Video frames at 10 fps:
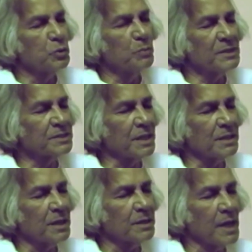You may say
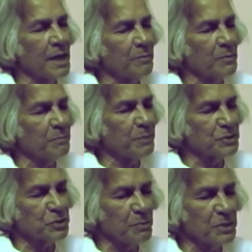that I am a
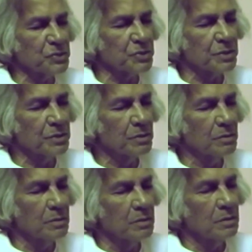pessimist,
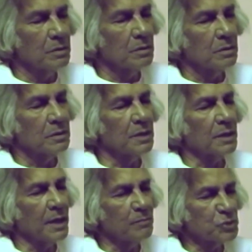
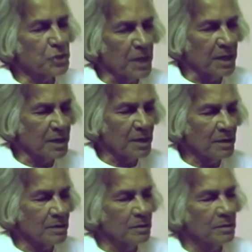that I am cynical,
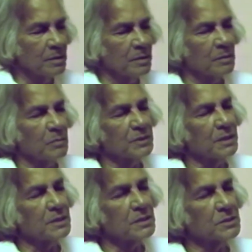but
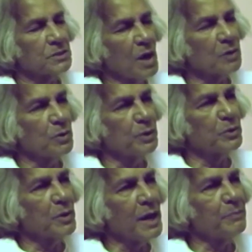that is not
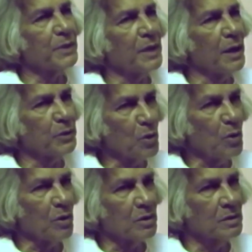going to happen at
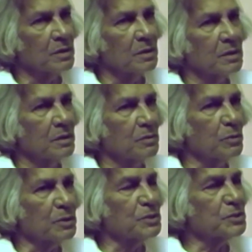all.
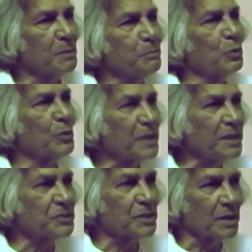For the simple
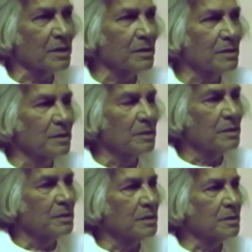reason
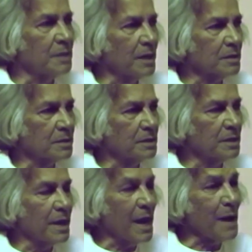that the
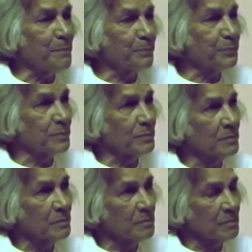gap
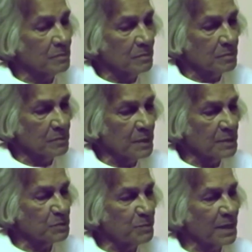
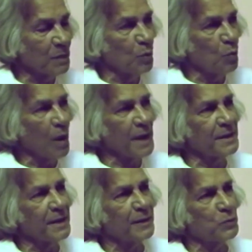that is becoming
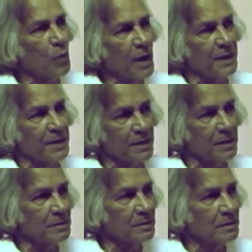wider and wider